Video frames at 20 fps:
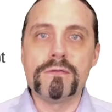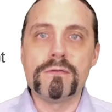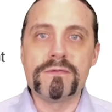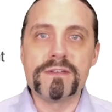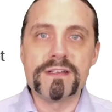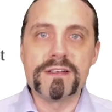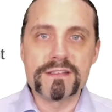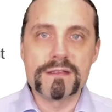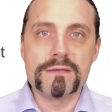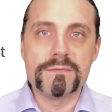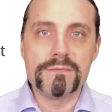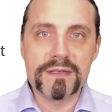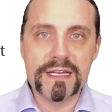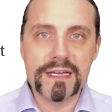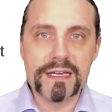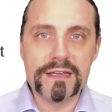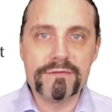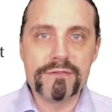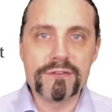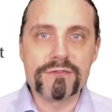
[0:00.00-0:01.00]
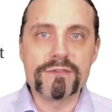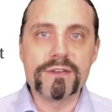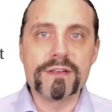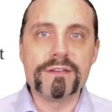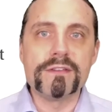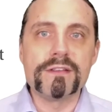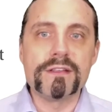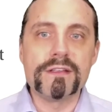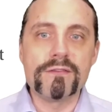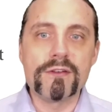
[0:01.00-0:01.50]
with
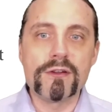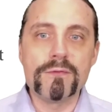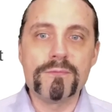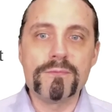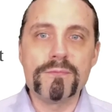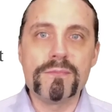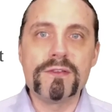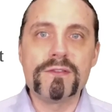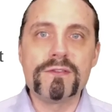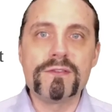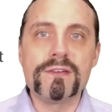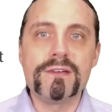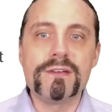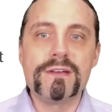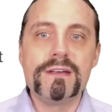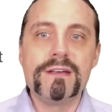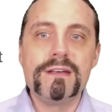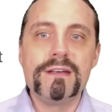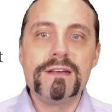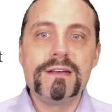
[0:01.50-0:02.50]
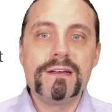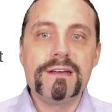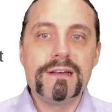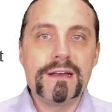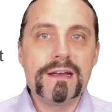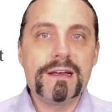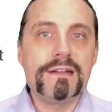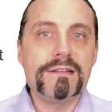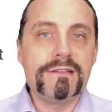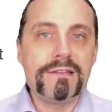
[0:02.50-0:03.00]
behavior-driven development
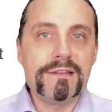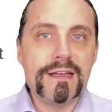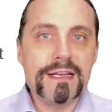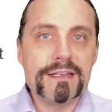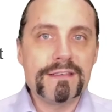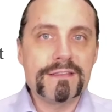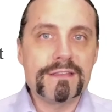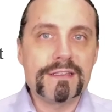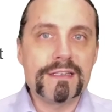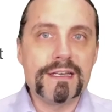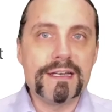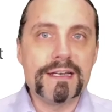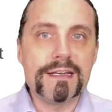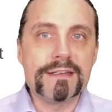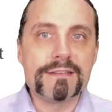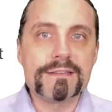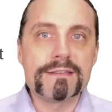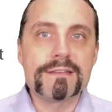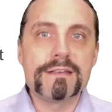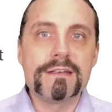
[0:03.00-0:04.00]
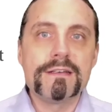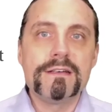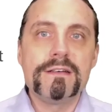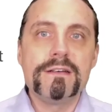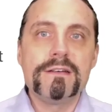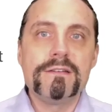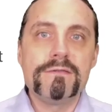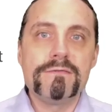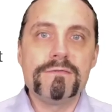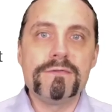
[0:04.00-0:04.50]
a test case
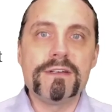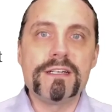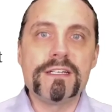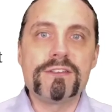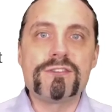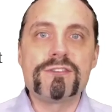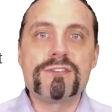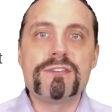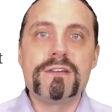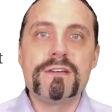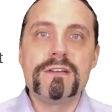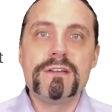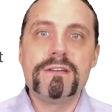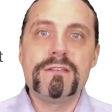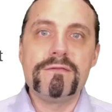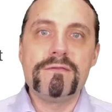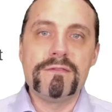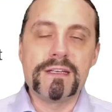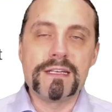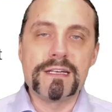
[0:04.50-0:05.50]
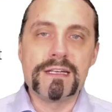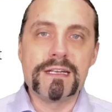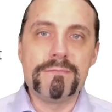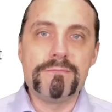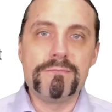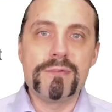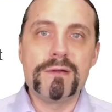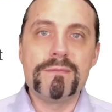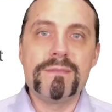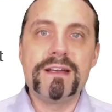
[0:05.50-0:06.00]
which we can
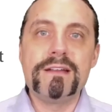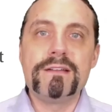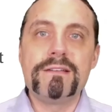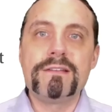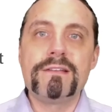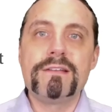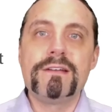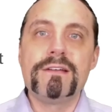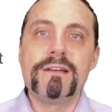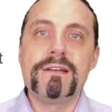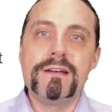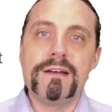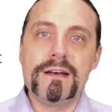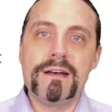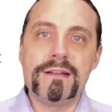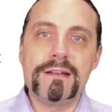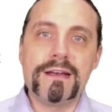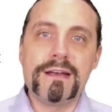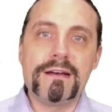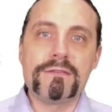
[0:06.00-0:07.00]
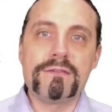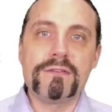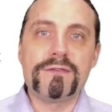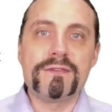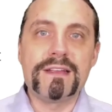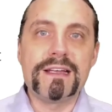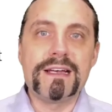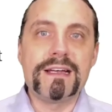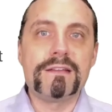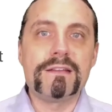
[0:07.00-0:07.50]
implement, and out of
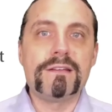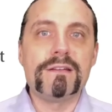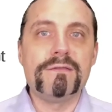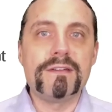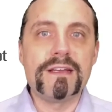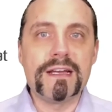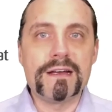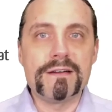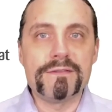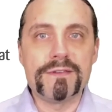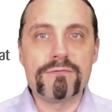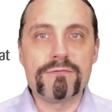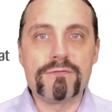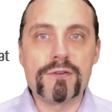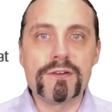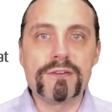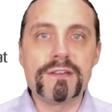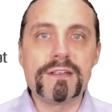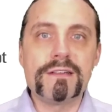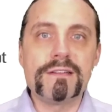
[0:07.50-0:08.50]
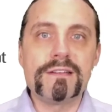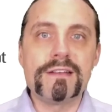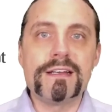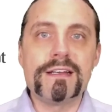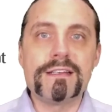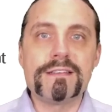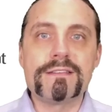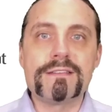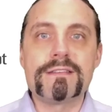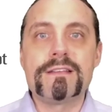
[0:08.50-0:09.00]
that we have a running
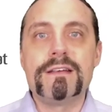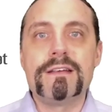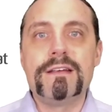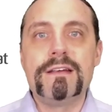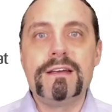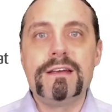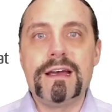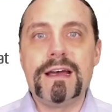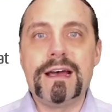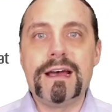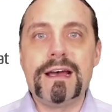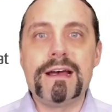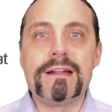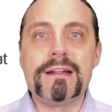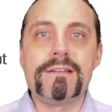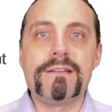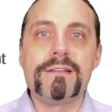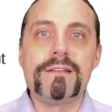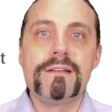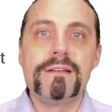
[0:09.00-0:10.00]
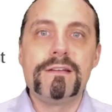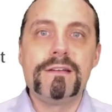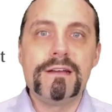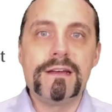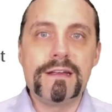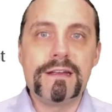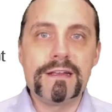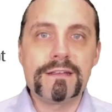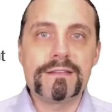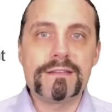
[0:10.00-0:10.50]
test and
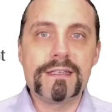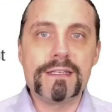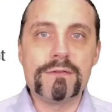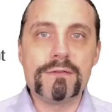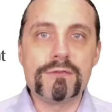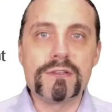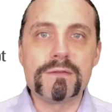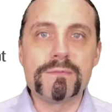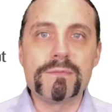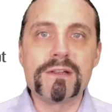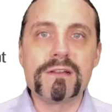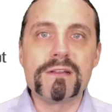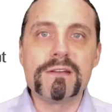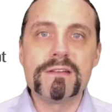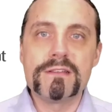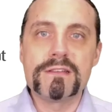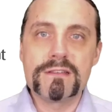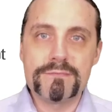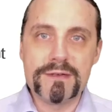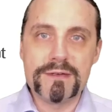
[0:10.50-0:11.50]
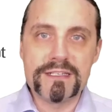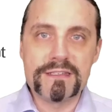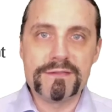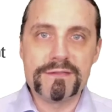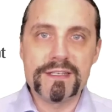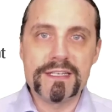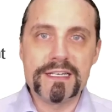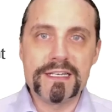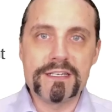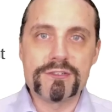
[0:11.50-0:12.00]
an executable
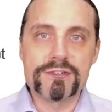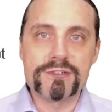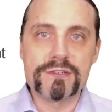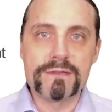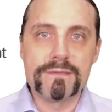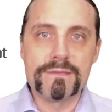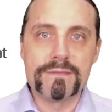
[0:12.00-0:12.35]
specification.